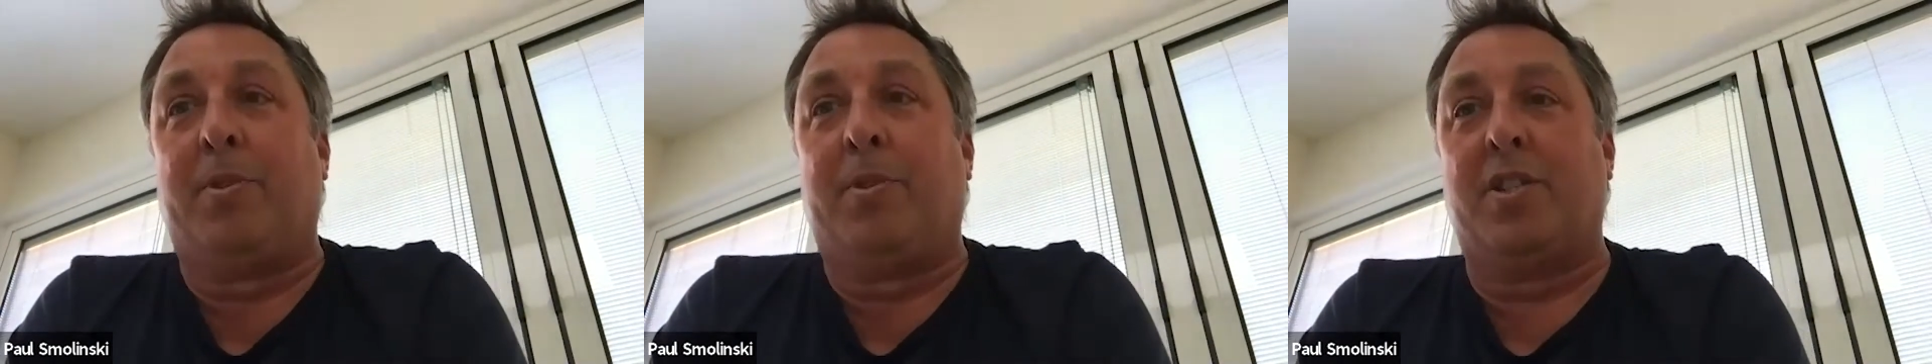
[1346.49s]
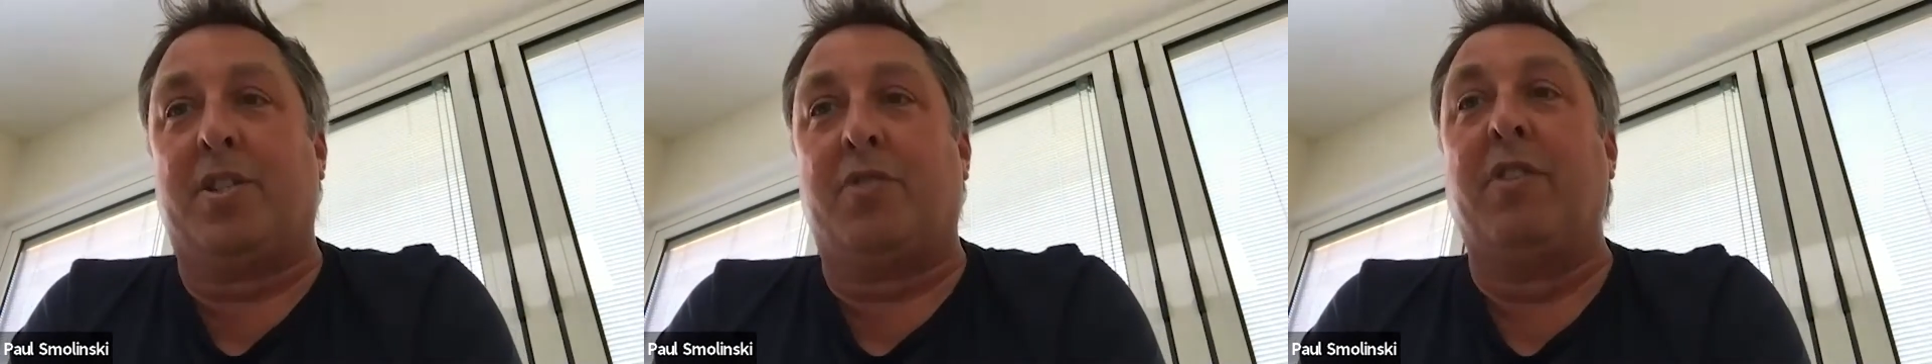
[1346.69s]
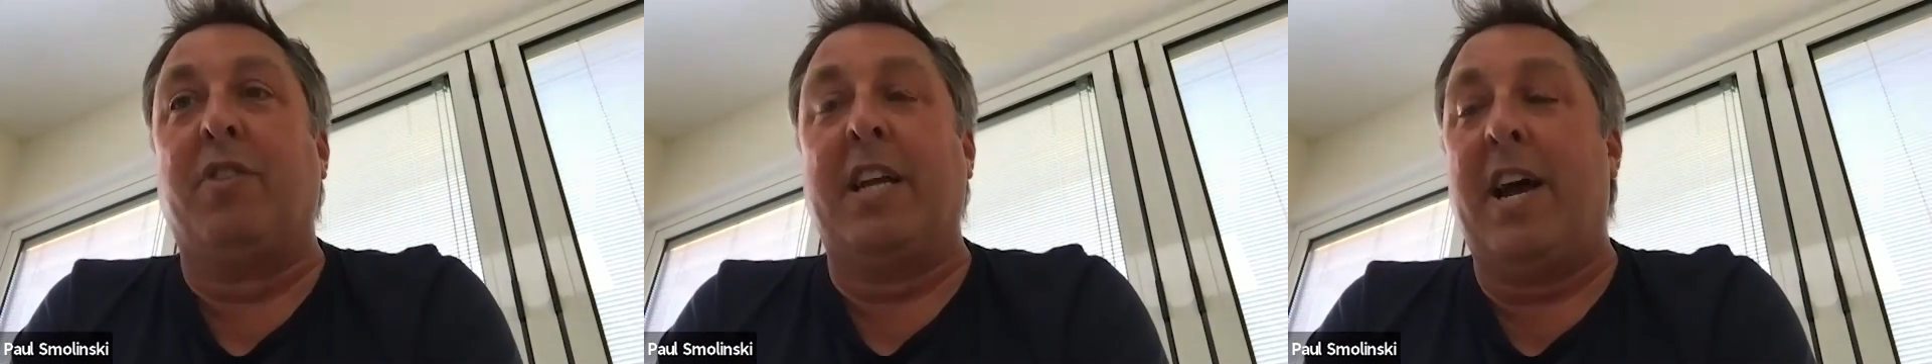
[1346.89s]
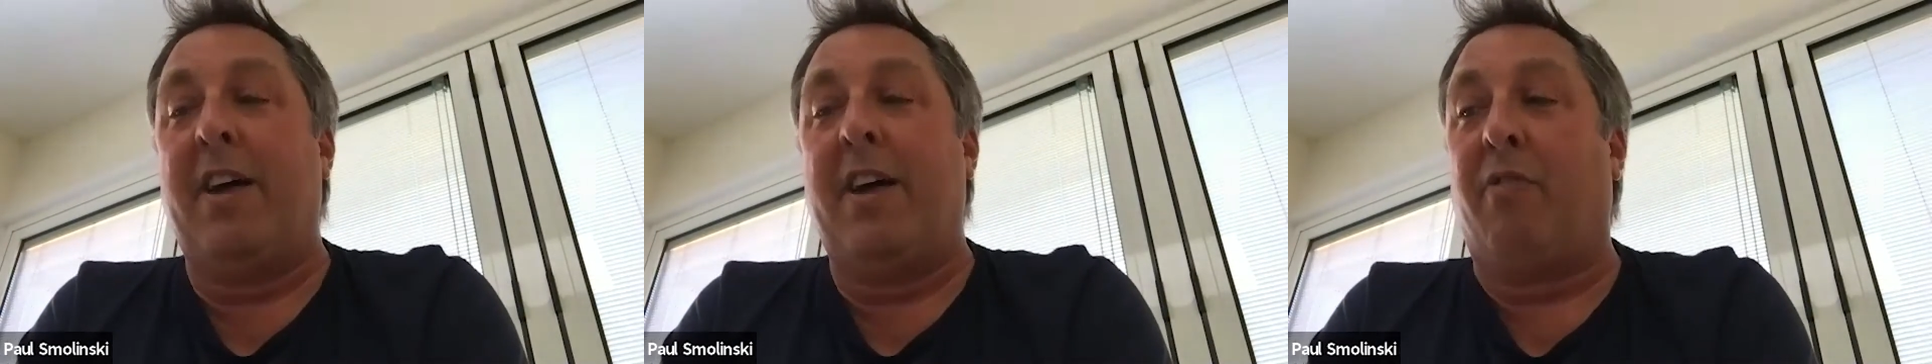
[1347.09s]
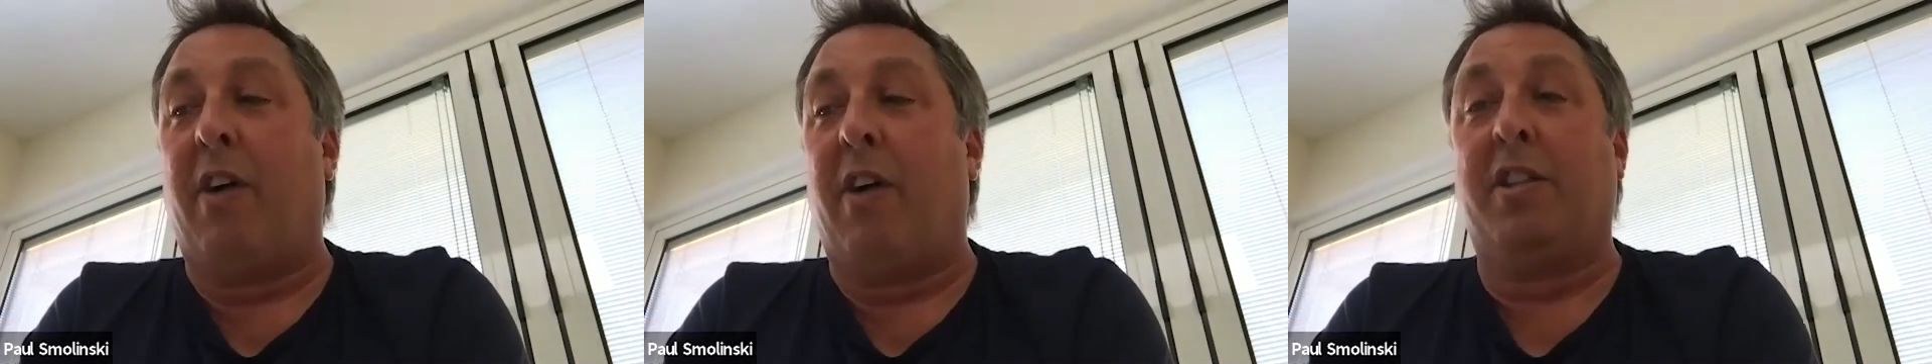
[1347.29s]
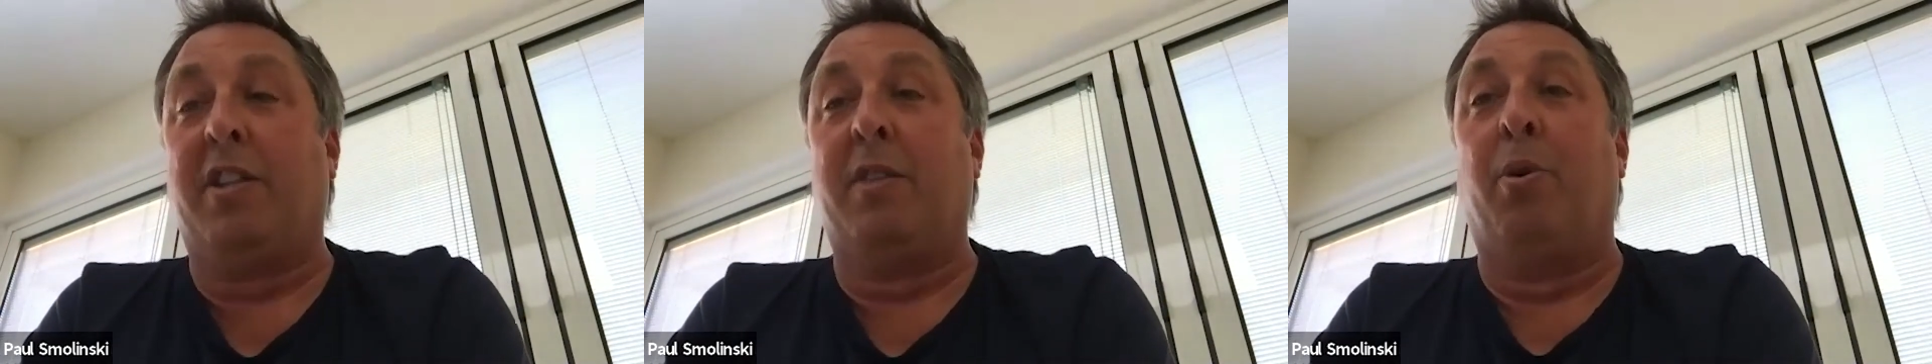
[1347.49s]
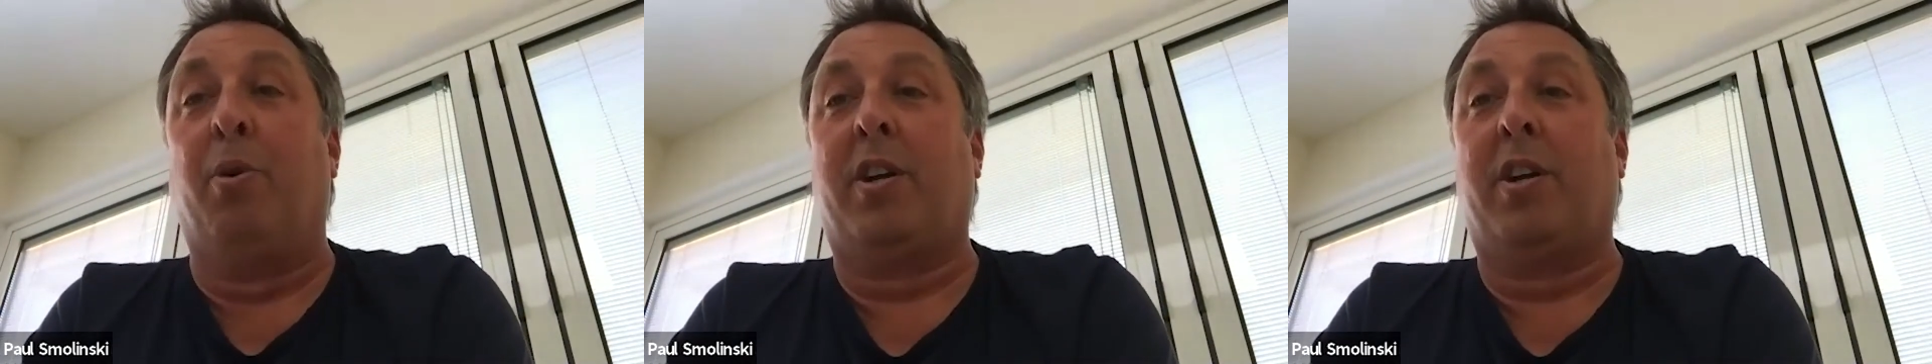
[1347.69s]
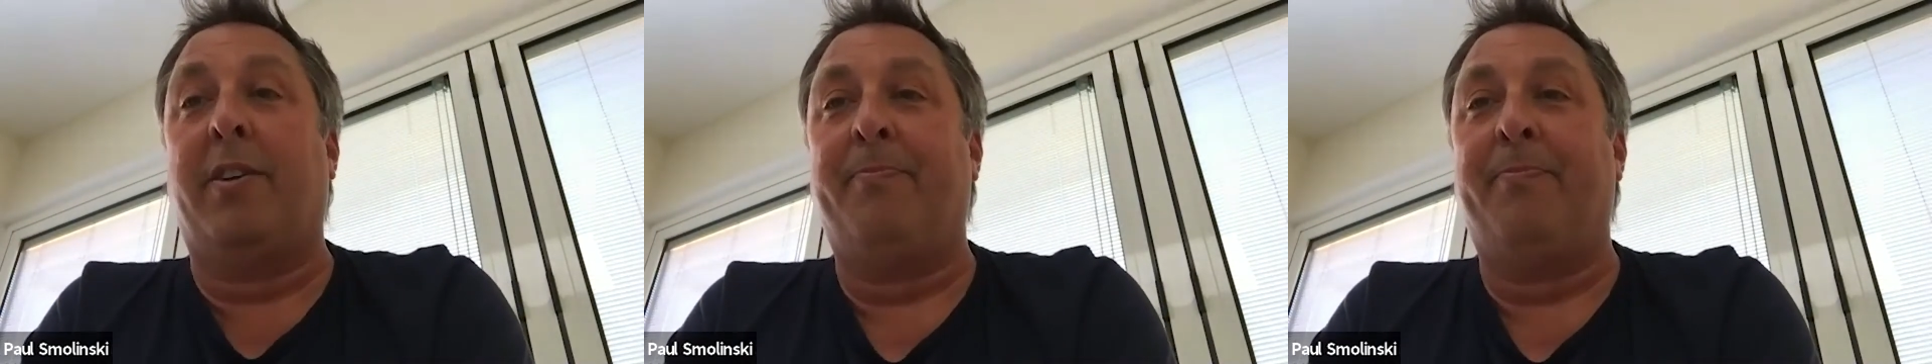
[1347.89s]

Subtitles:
us write the book.